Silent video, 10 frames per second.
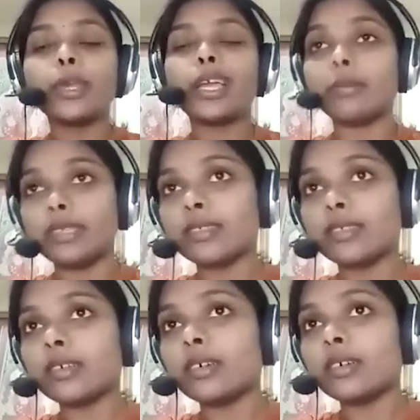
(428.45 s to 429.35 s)
under
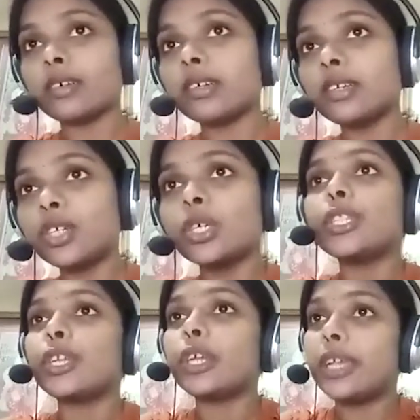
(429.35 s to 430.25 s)
that we have
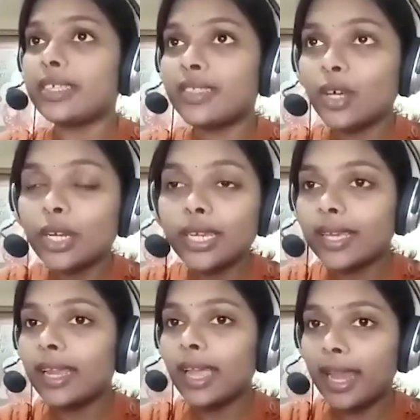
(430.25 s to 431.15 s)
discussed the
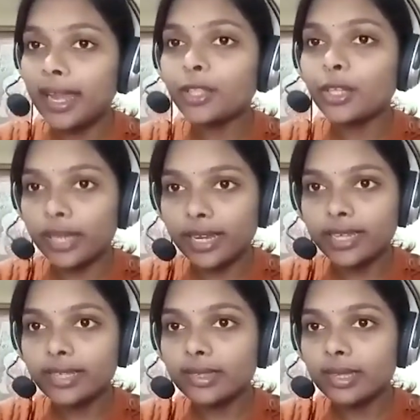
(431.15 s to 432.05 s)
lessor can
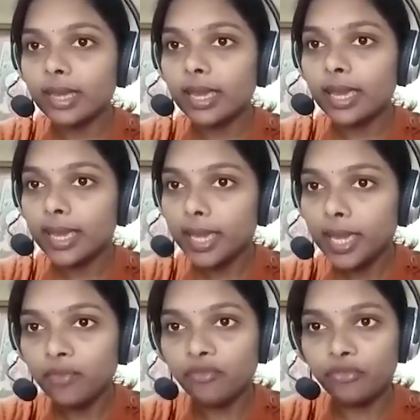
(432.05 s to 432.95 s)
end the lease
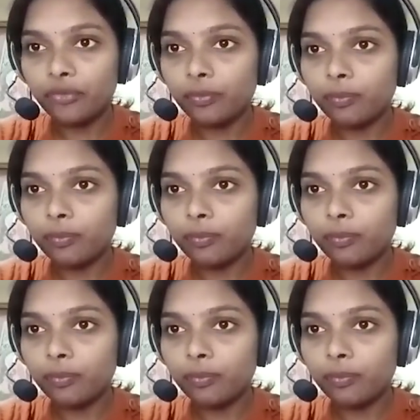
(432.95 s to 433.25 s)
if